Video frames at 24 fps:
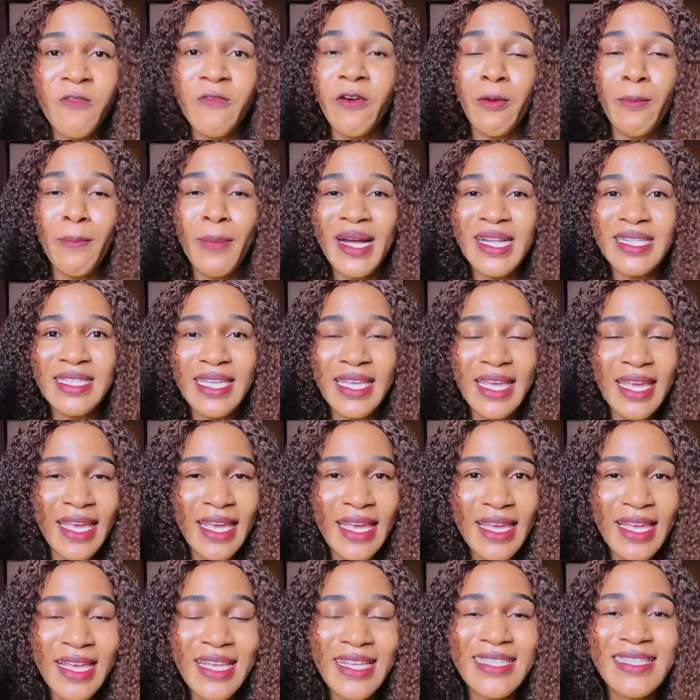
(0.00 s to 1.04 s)
Funbact
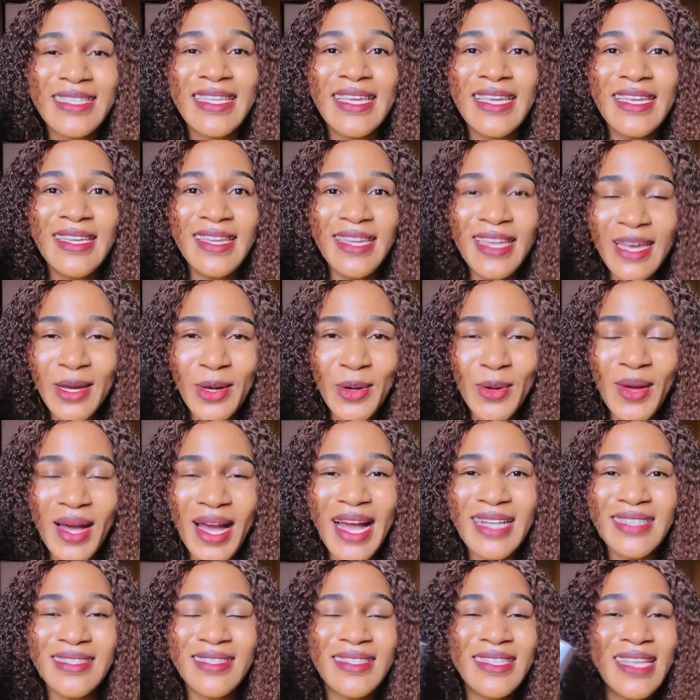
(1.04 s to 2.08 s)
A, skineal
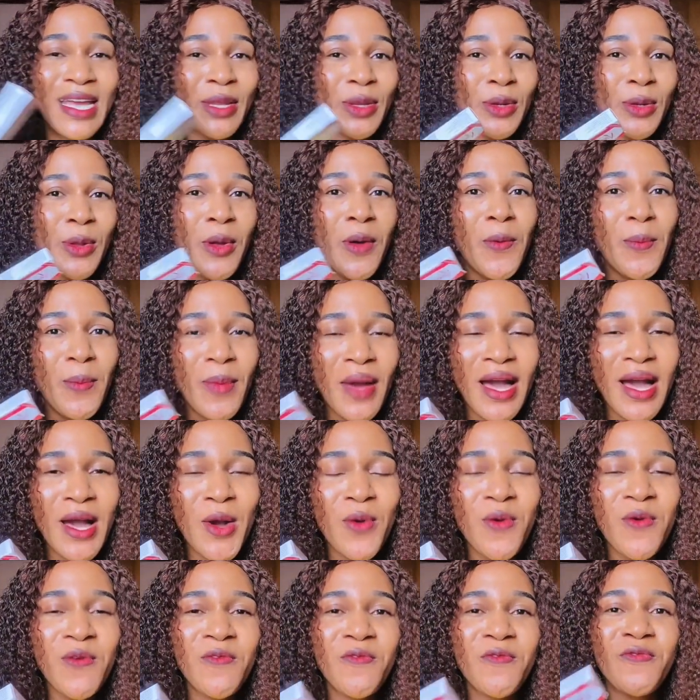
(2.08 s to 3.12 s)
as their
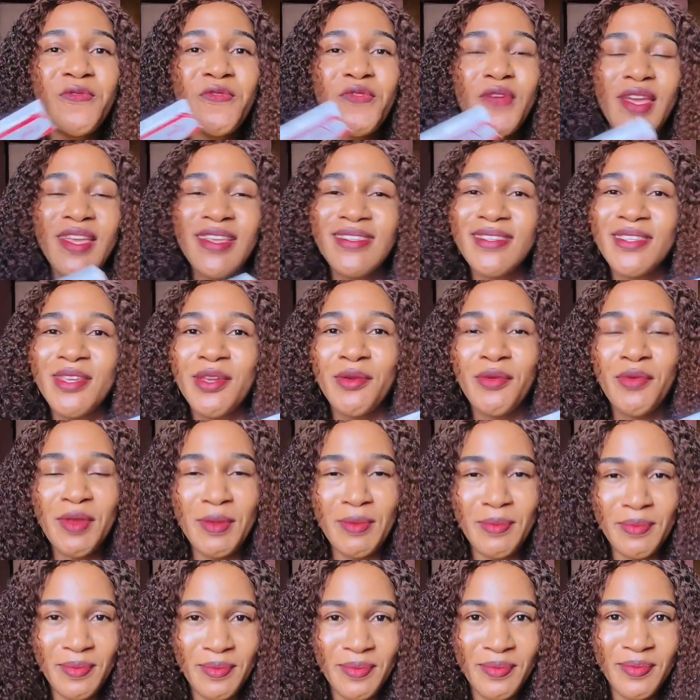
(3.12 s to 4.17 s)
normal face
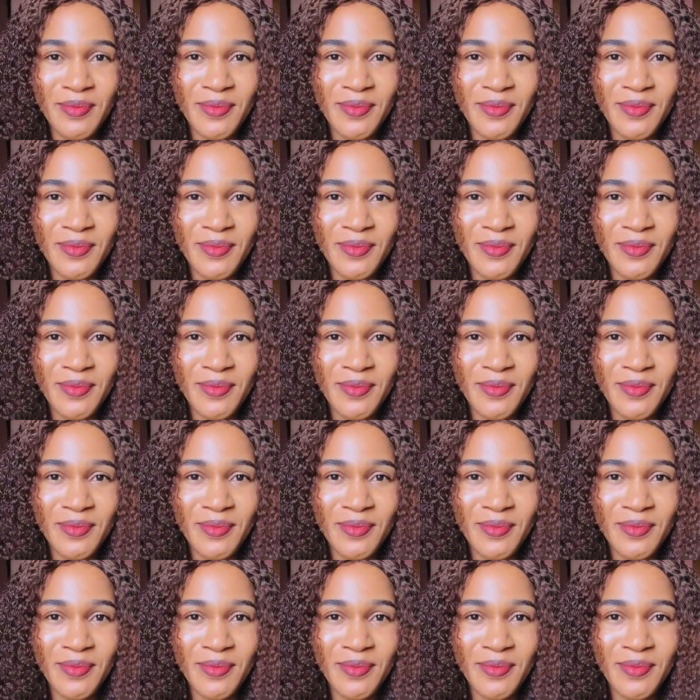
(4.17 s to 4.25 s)
cream,